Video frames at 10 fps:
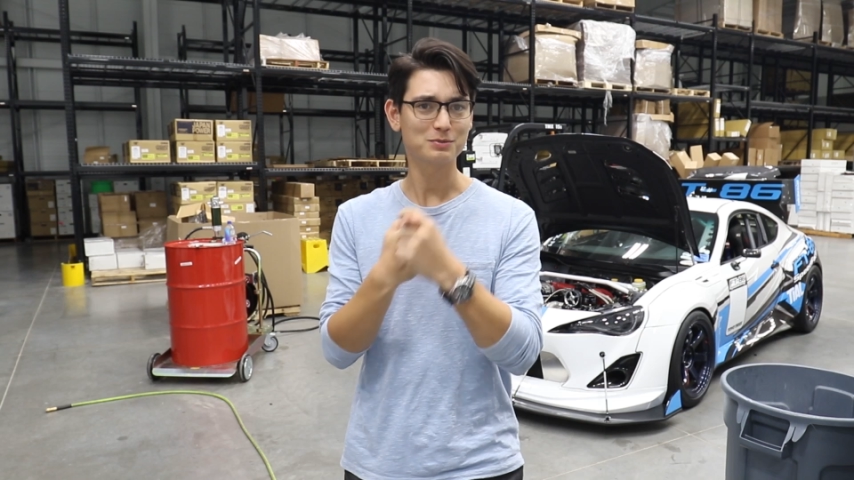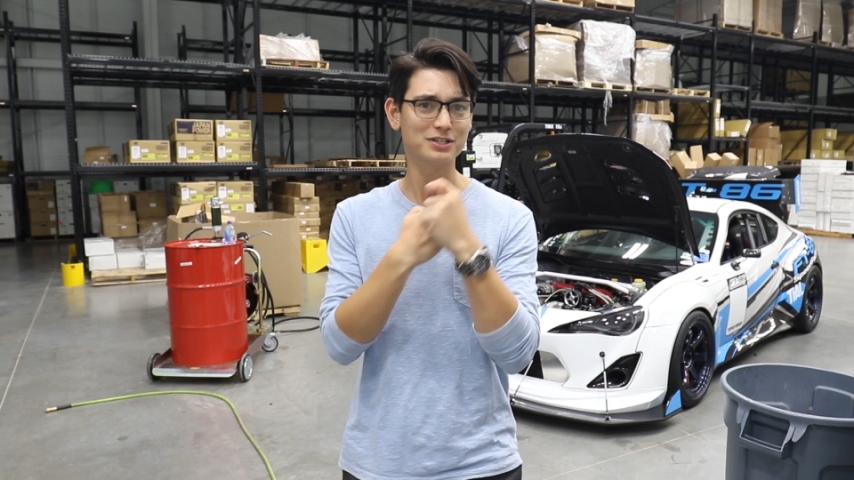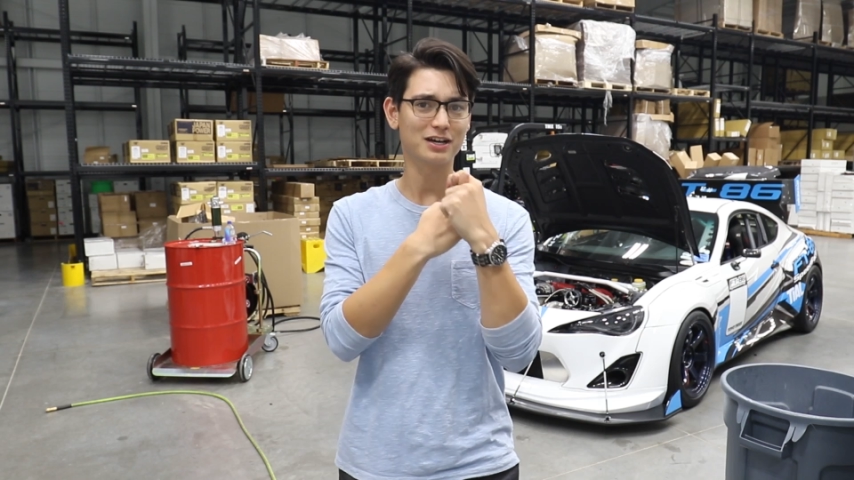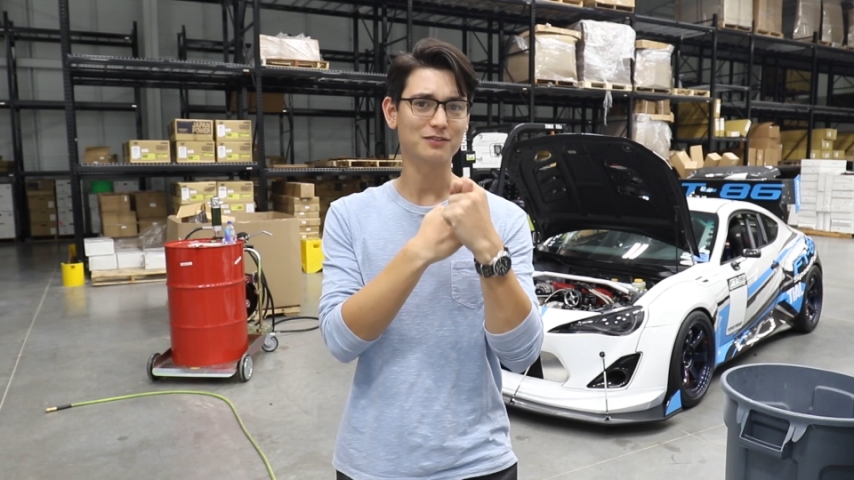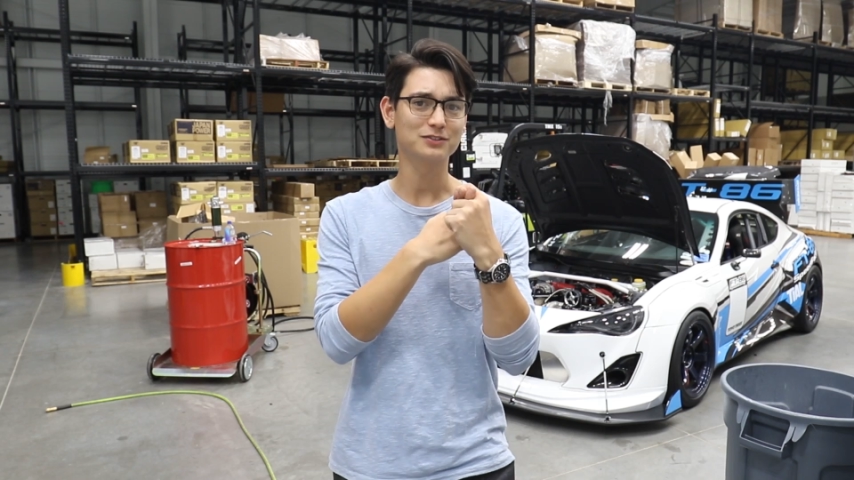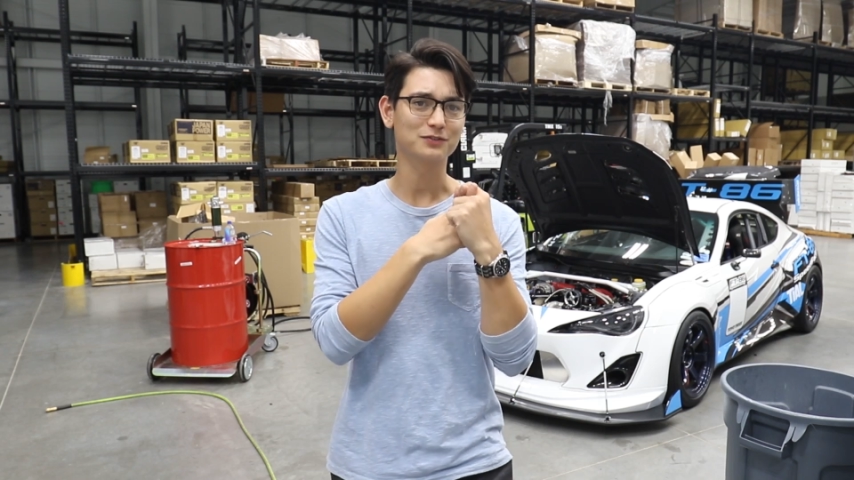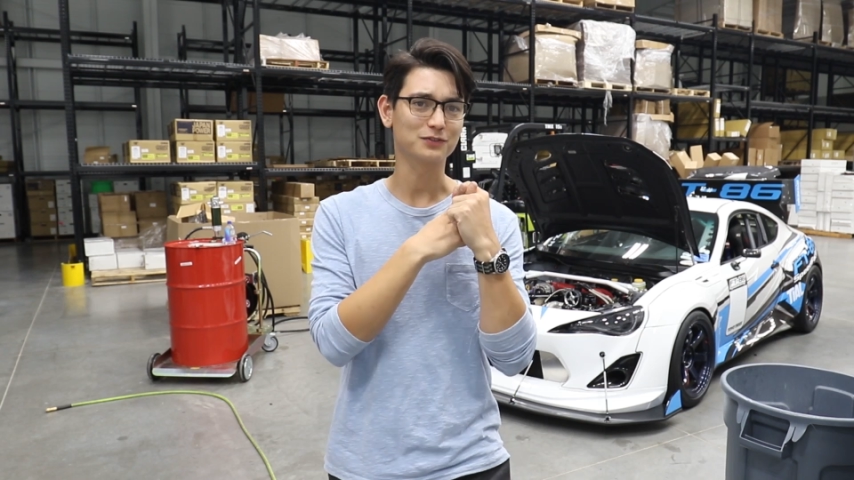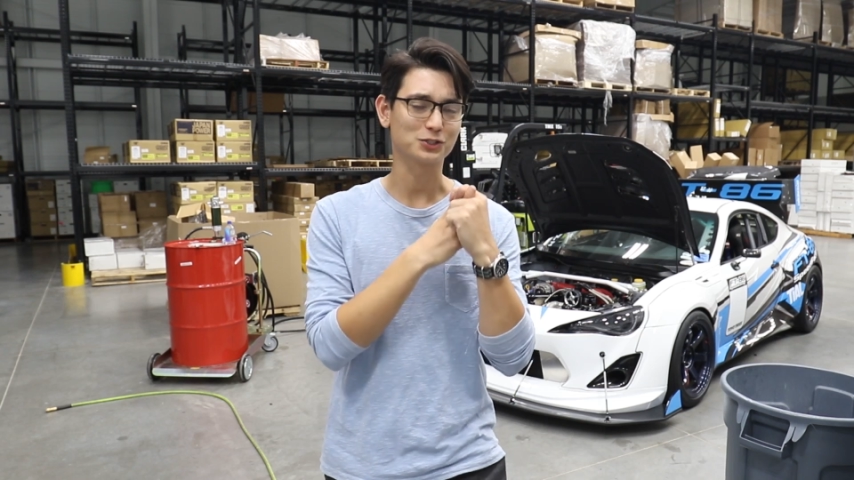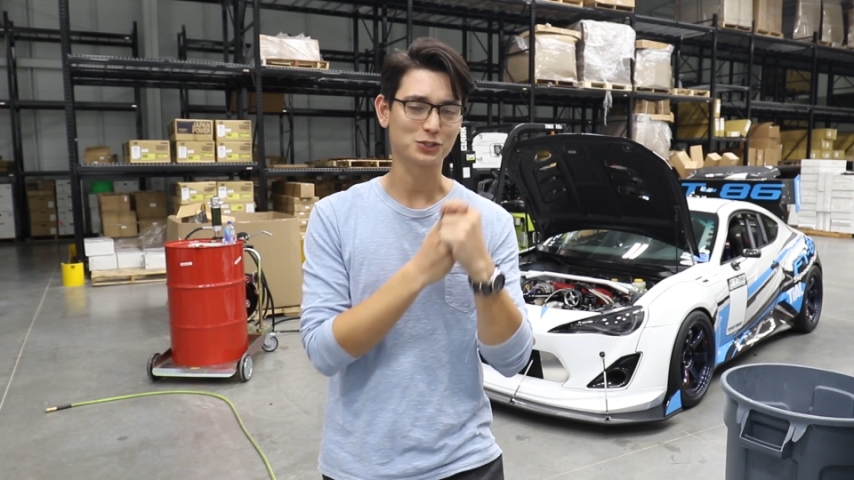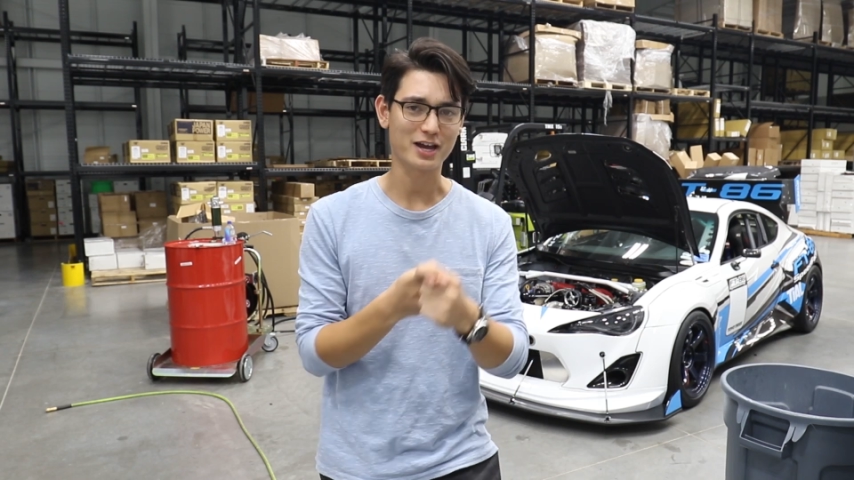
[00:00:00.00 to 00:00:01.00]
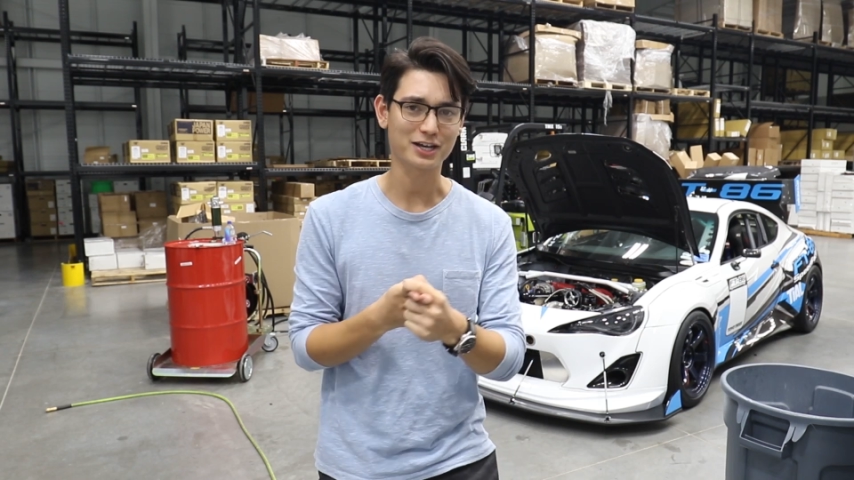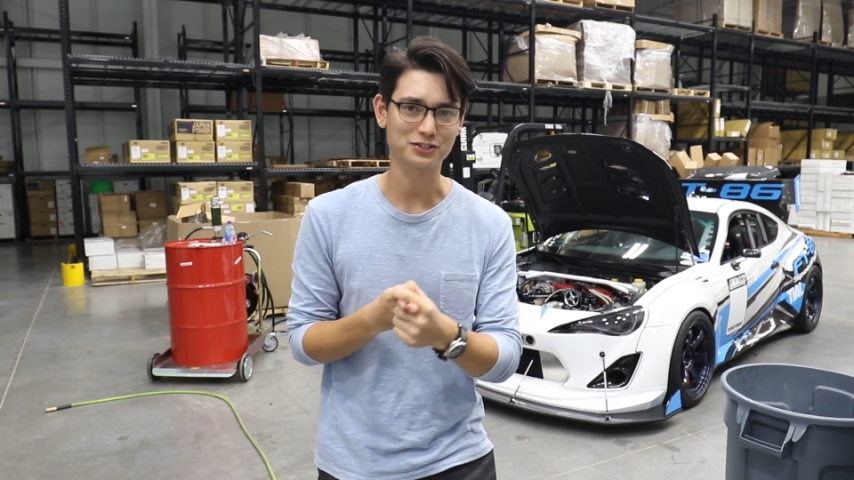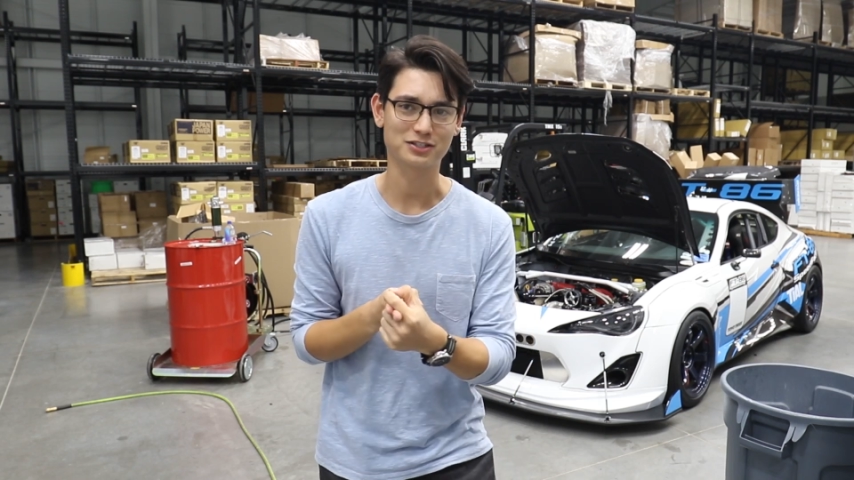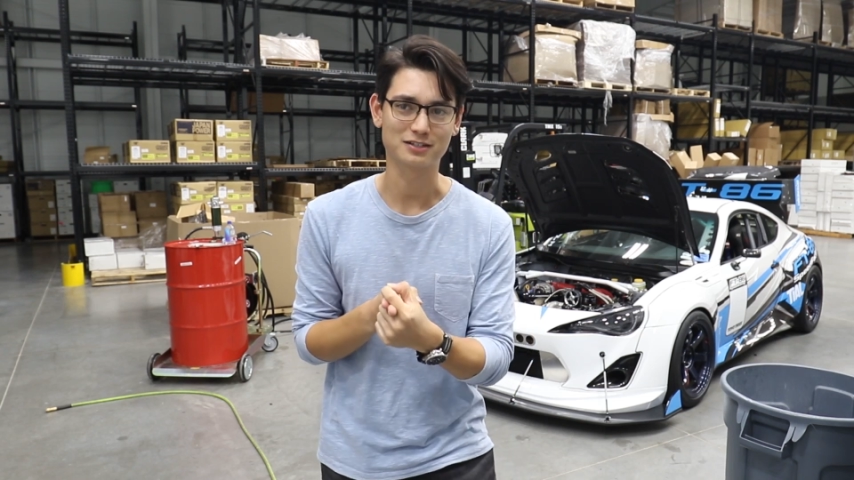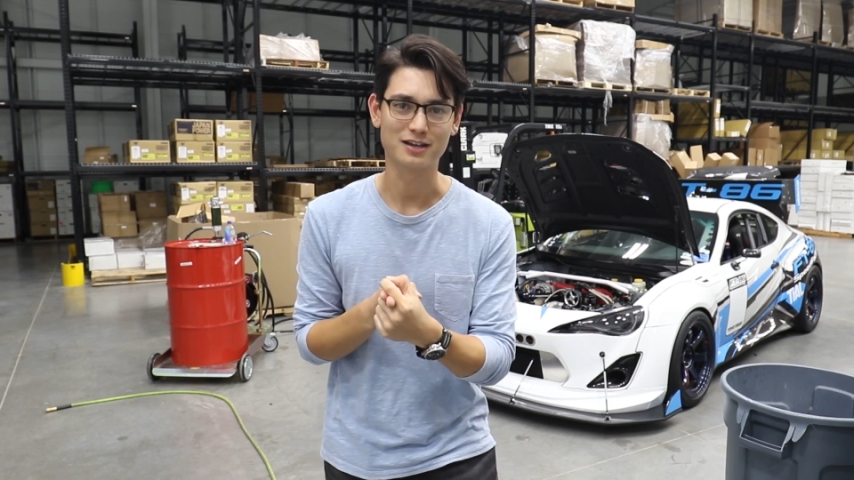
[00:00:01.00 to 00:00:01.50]
be covered for
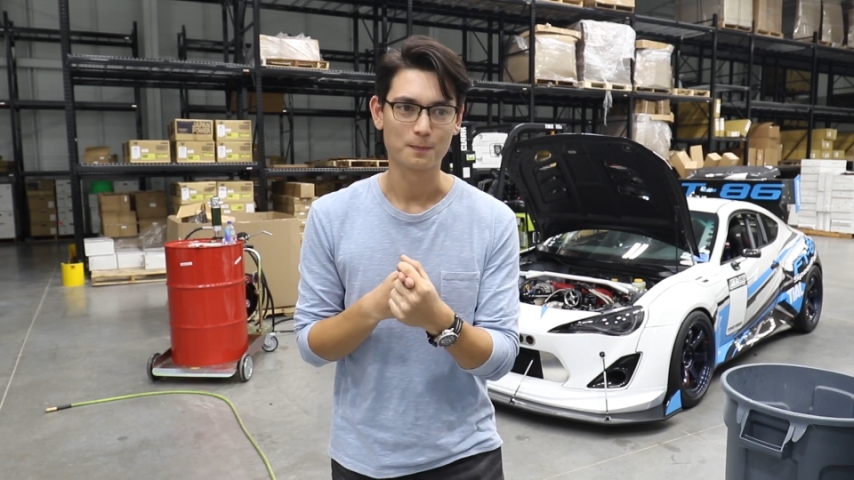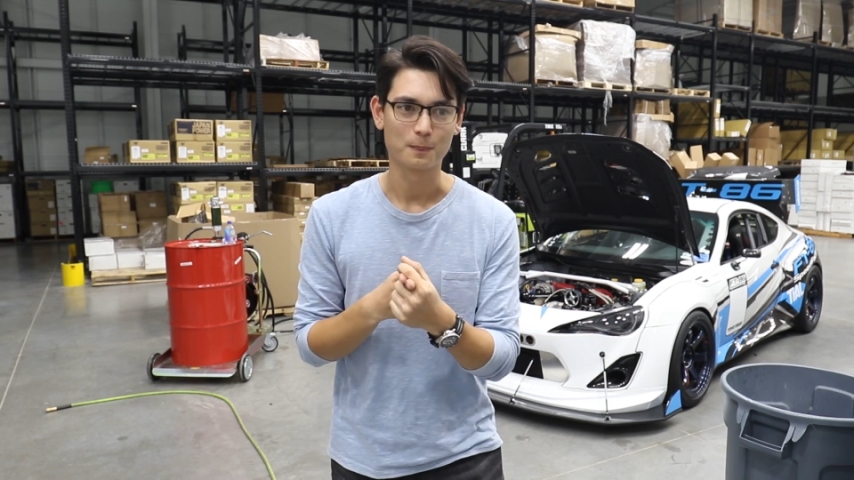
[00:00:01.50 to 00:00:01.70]
traction.